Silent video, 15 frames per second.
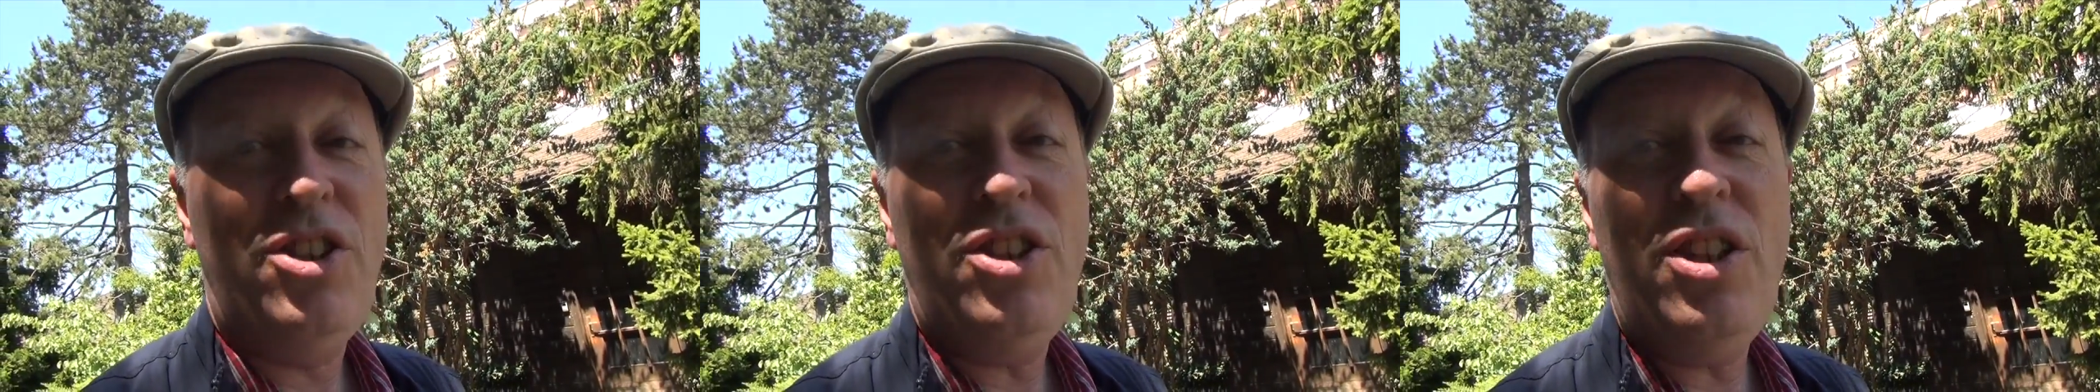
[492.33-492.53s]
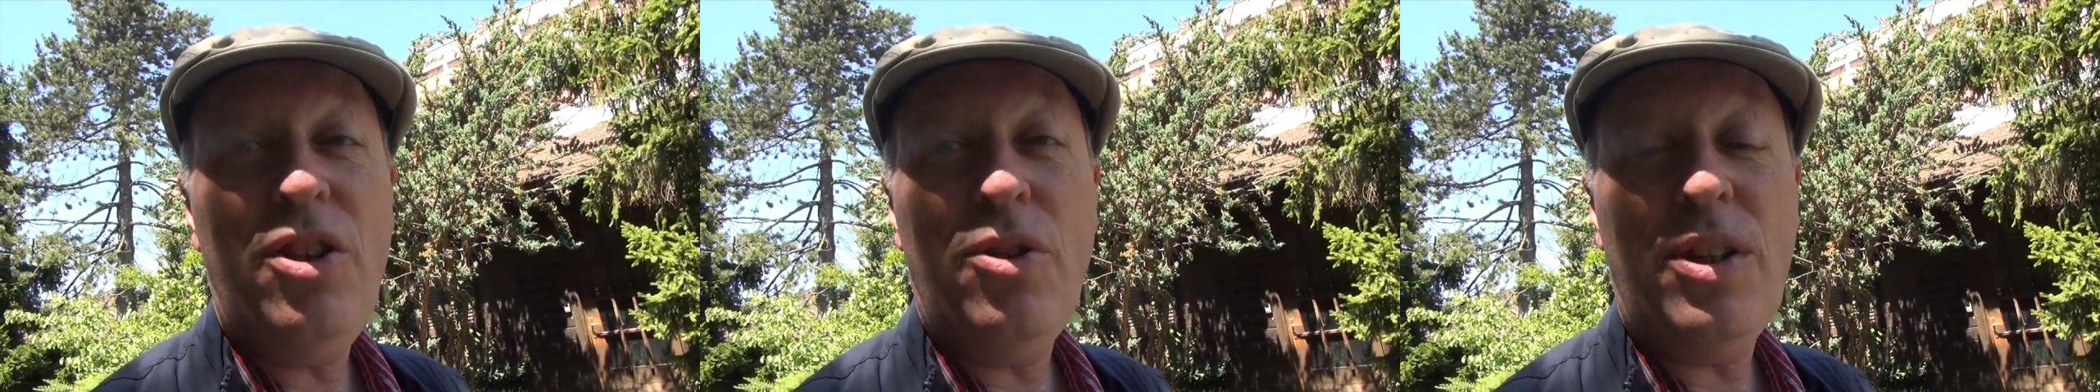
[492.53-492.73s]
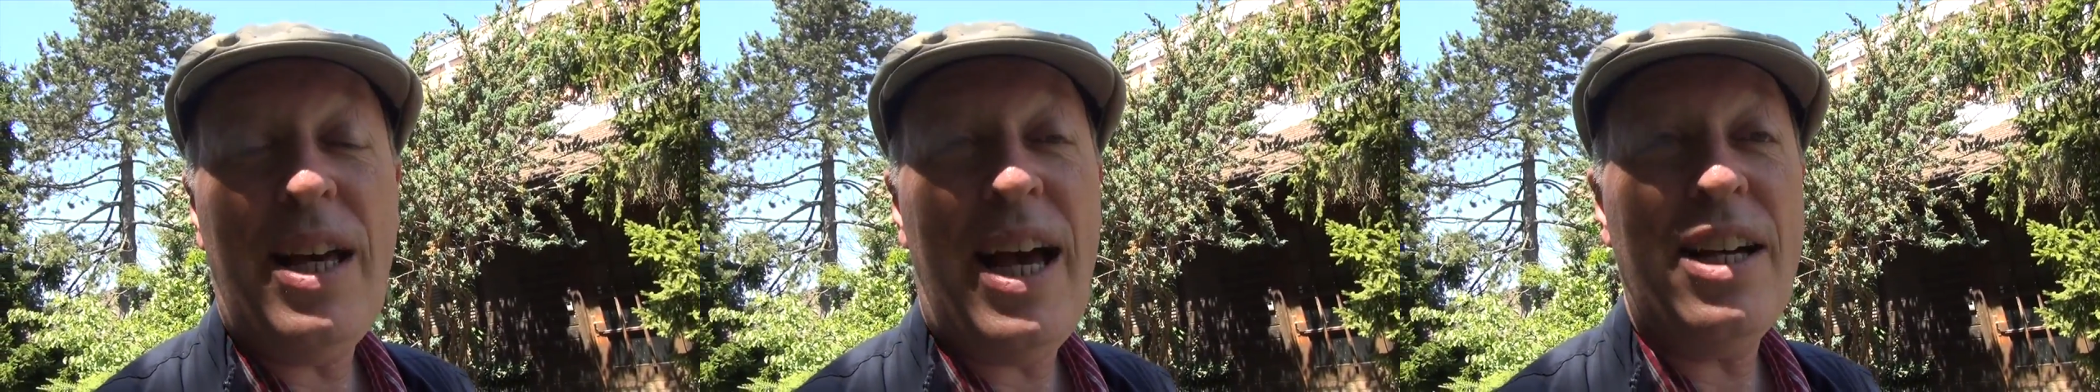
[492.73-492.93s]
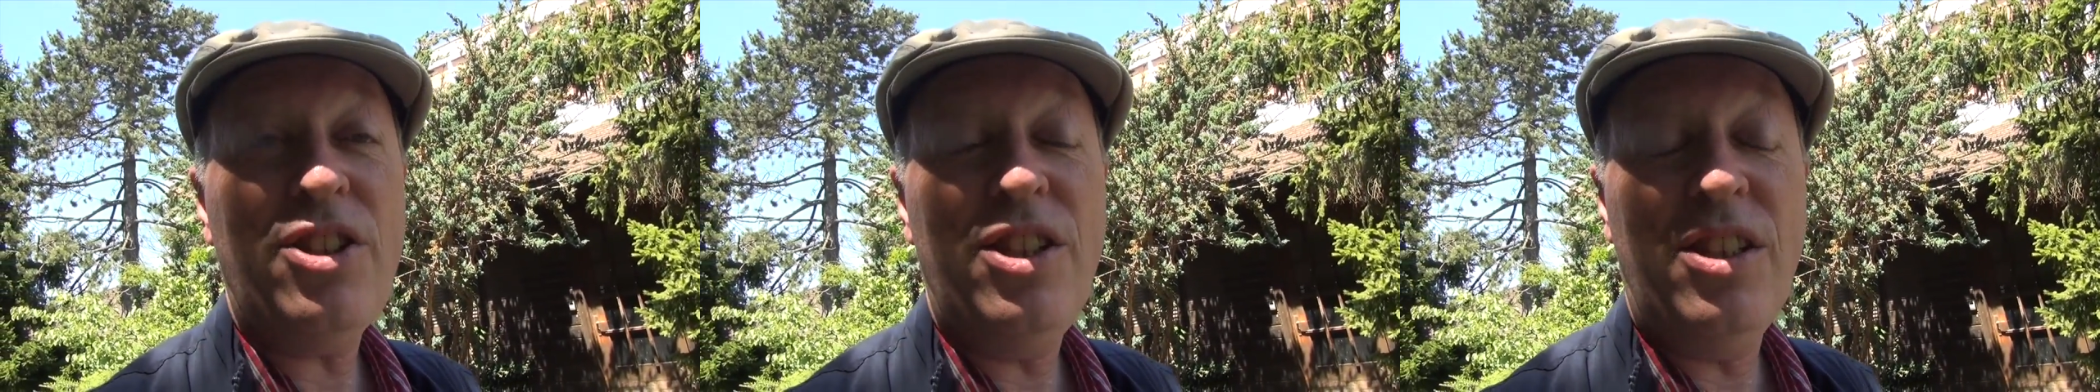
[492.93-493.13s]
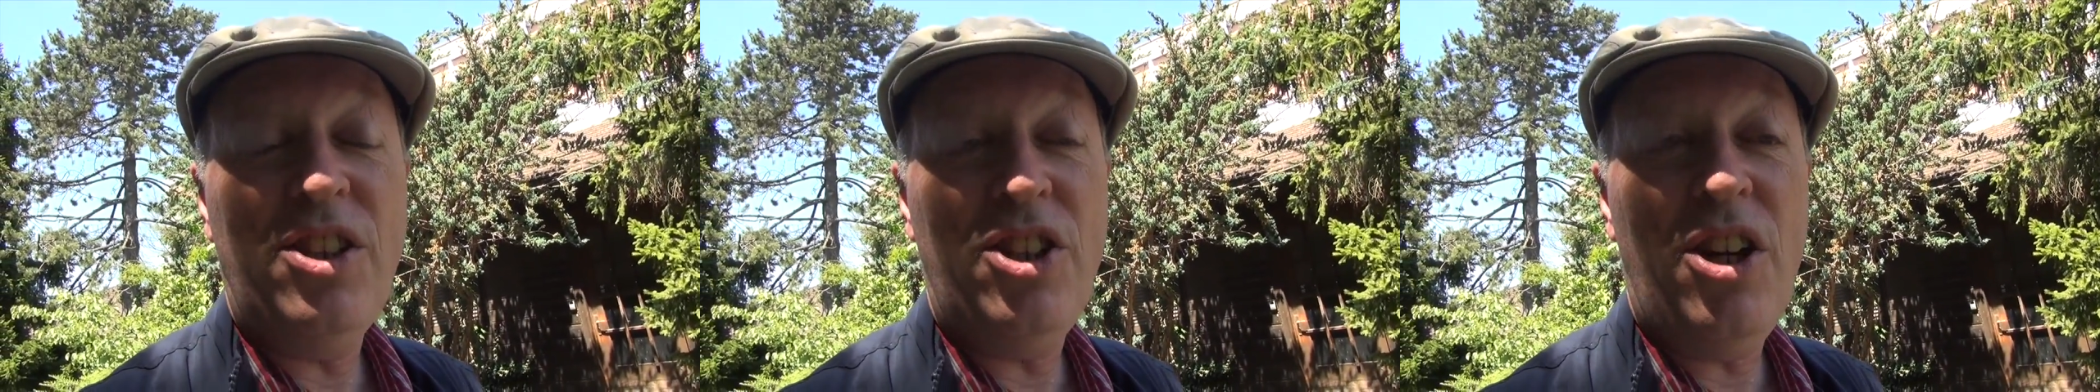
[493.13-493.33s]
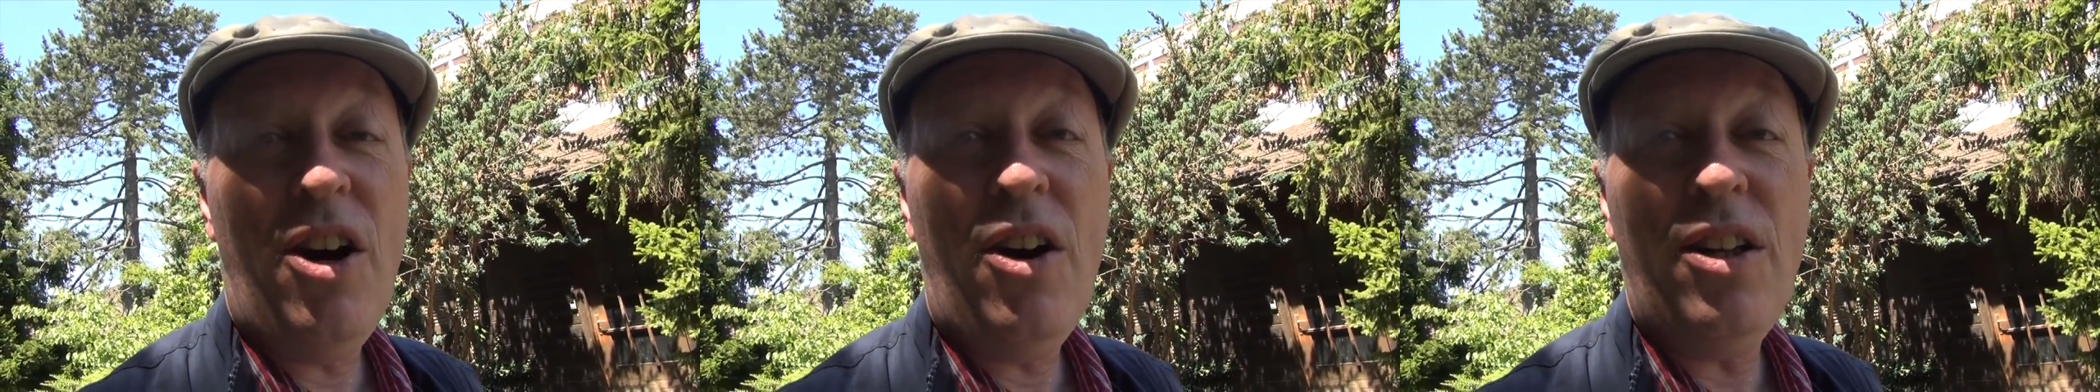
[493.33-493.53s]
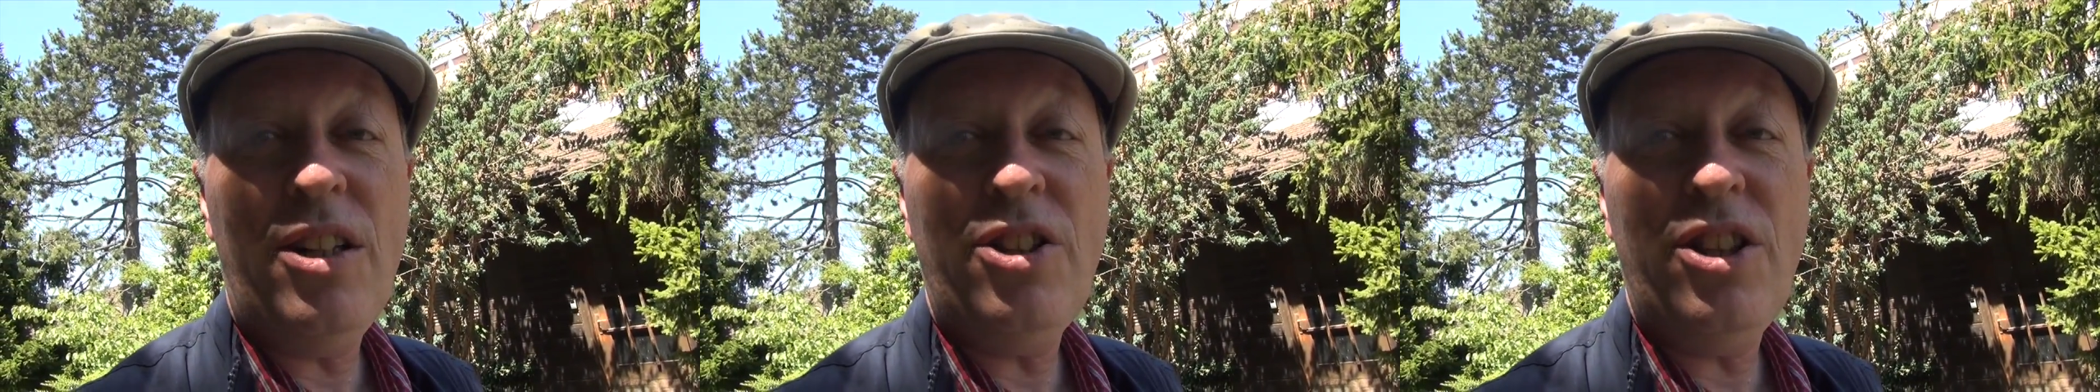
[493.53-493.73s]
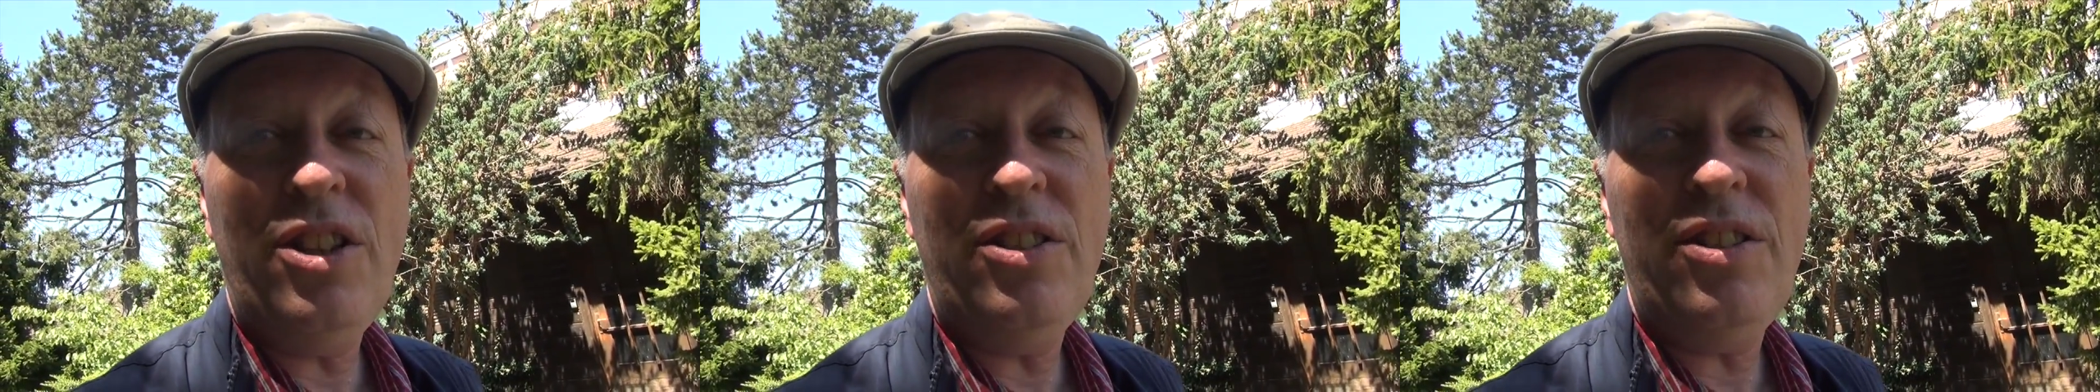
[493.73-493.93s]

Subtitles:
geocaching geology